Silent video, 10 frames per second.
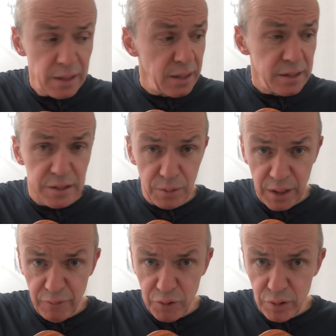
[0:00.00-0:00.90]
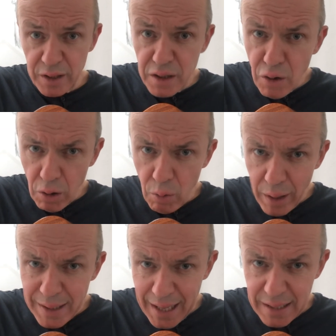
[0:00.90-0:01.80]
So if you're at the not
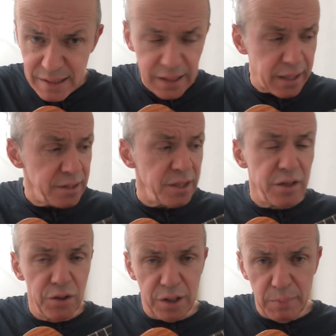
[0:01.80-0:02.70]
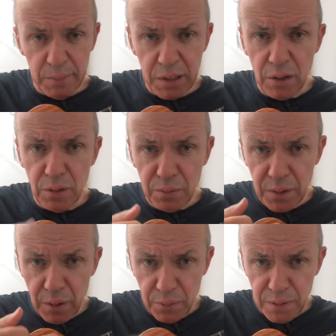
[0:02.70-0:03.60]
quite yet stage, you can maybe go
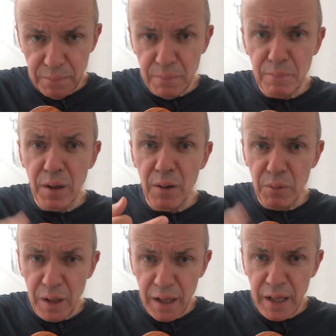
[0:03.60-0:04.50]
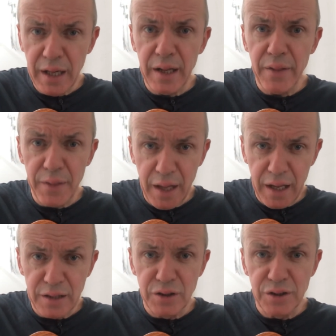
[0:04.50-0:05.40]
whim away,
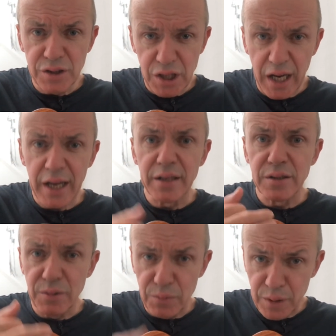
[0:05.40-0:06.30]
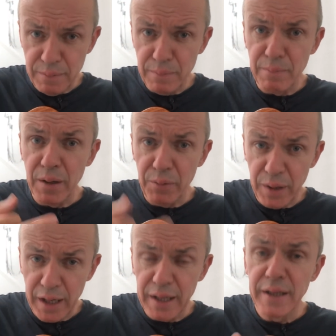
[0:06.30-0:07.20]
then you change. Whim
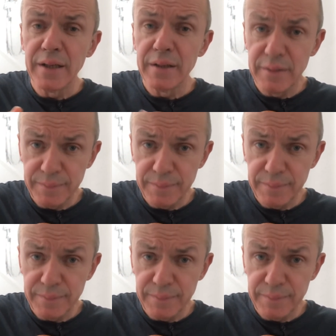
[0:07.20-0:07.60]
away.